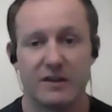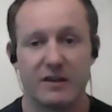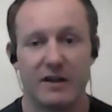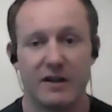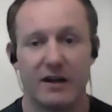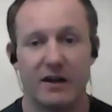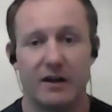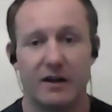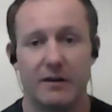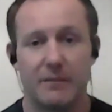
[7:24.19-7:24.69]

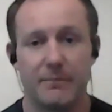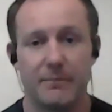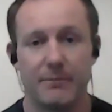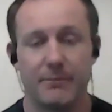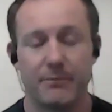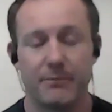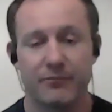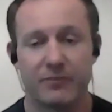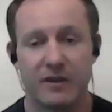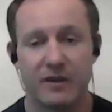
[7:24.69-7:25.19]

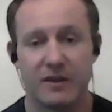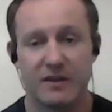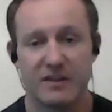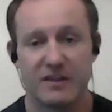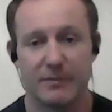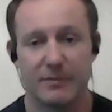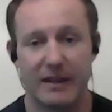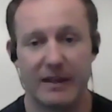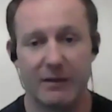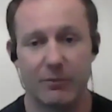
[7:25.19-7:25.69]

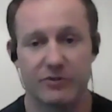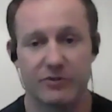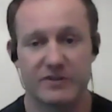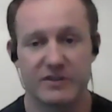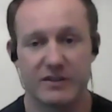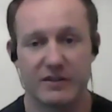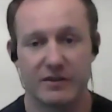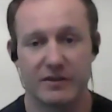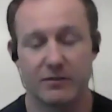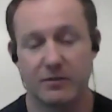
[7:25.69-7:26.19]
to be able
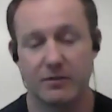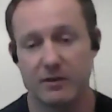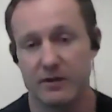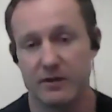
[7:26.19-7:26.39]
to